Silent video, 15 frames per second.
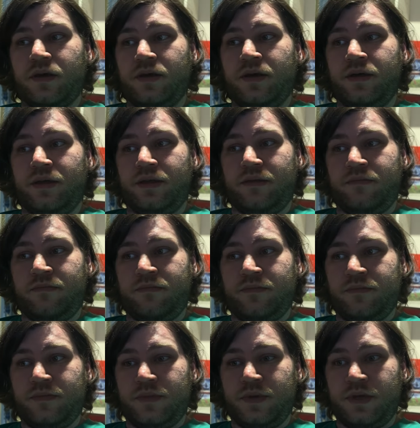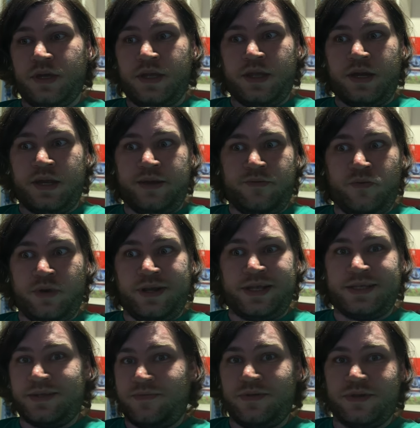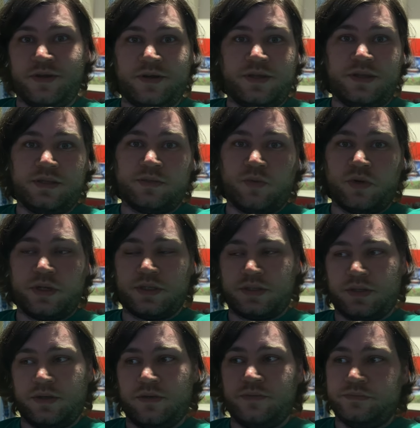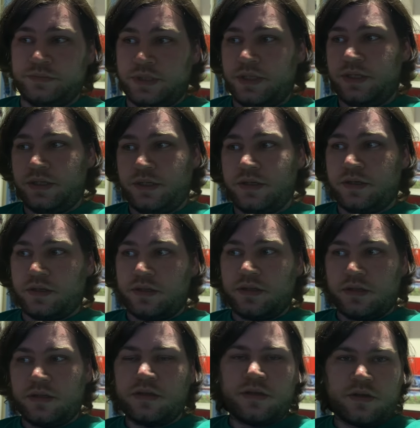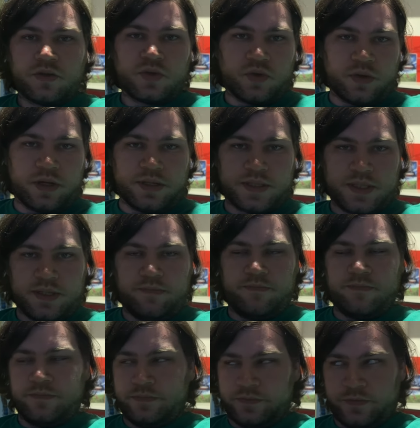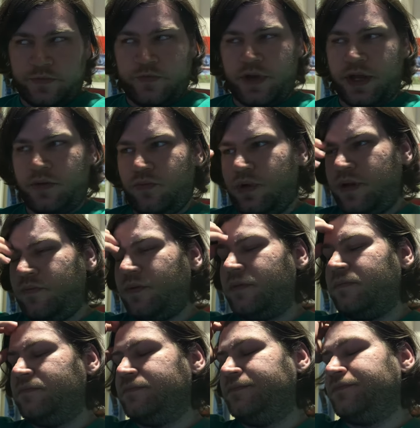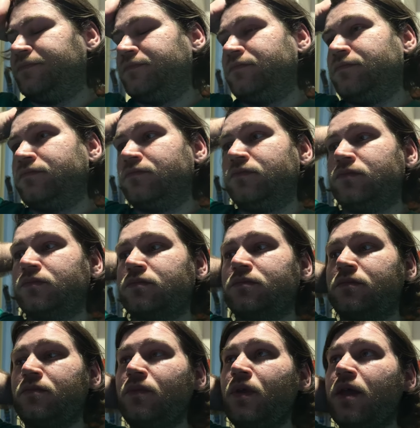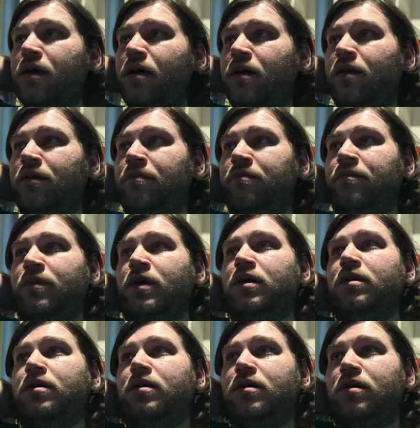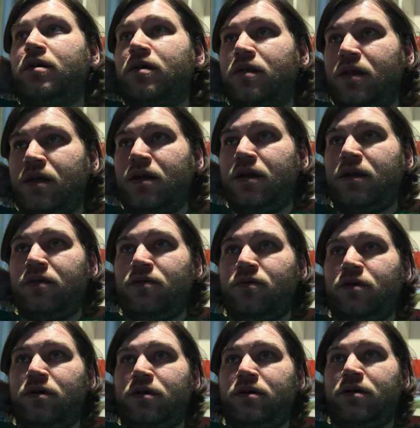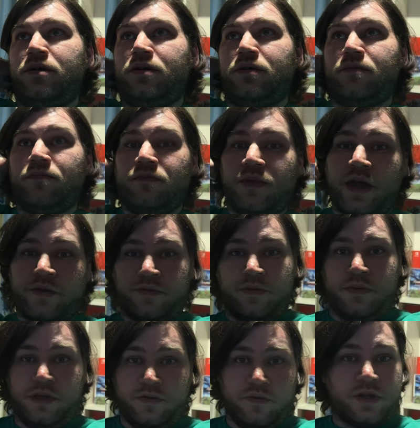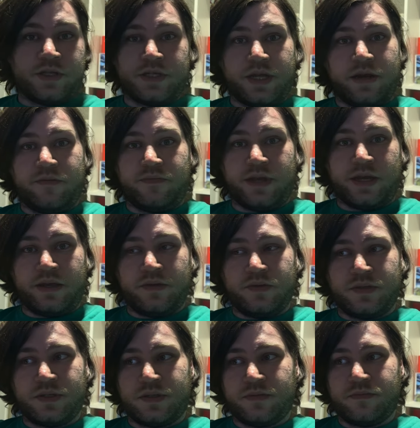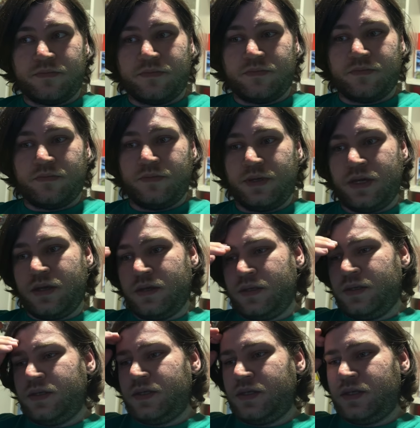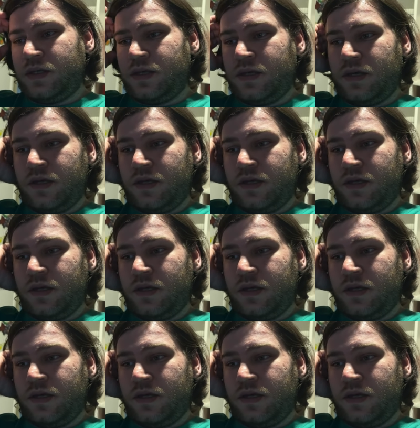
Um, and then I work at seven thirty this morning, so a little short on sleep. Fine, whatever. Um, then I get to work after being rushed out of the house, because